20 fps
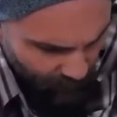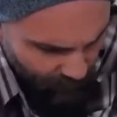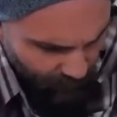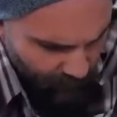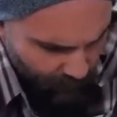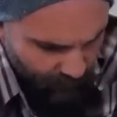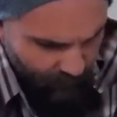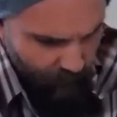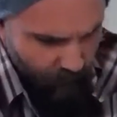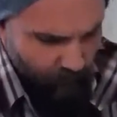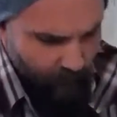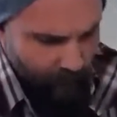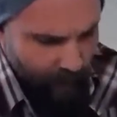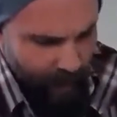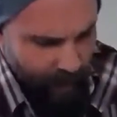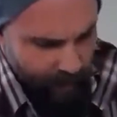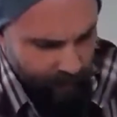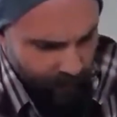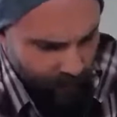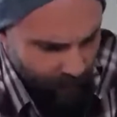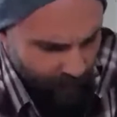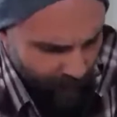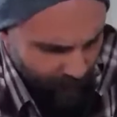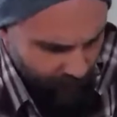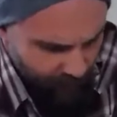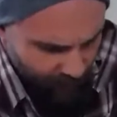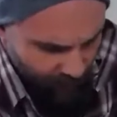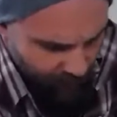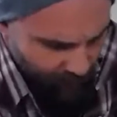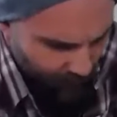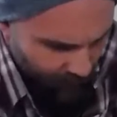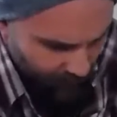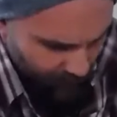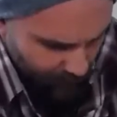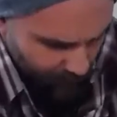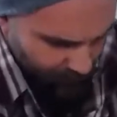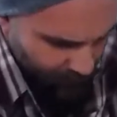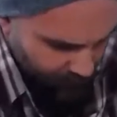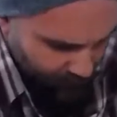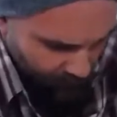This really isn't necessary
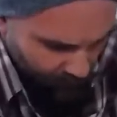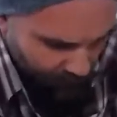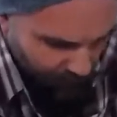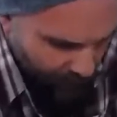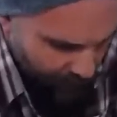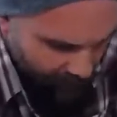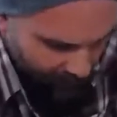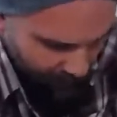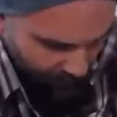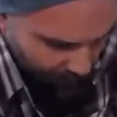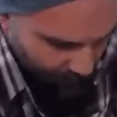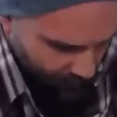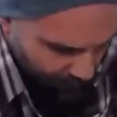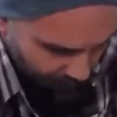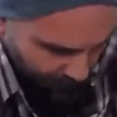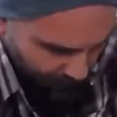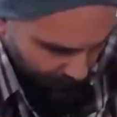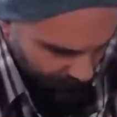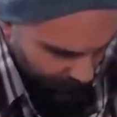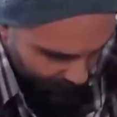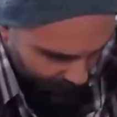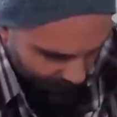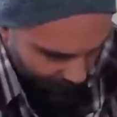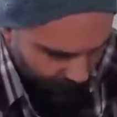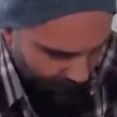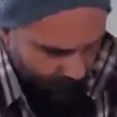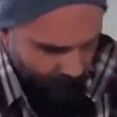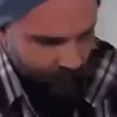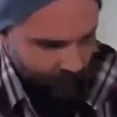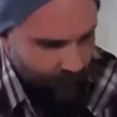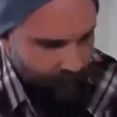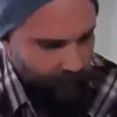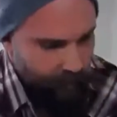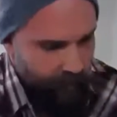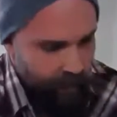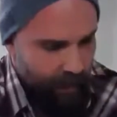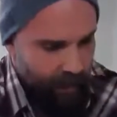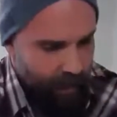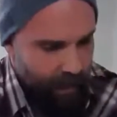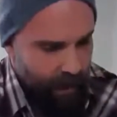unless you're making something
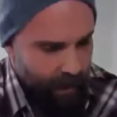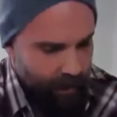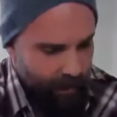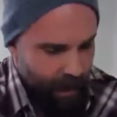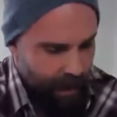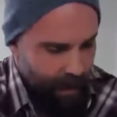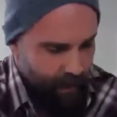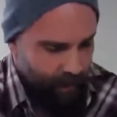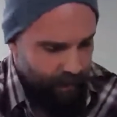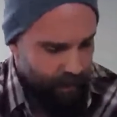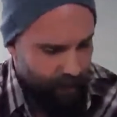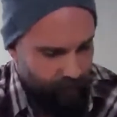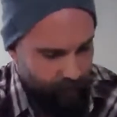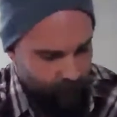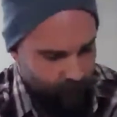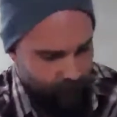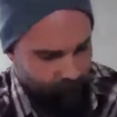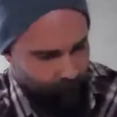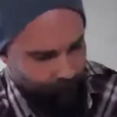that dictates it.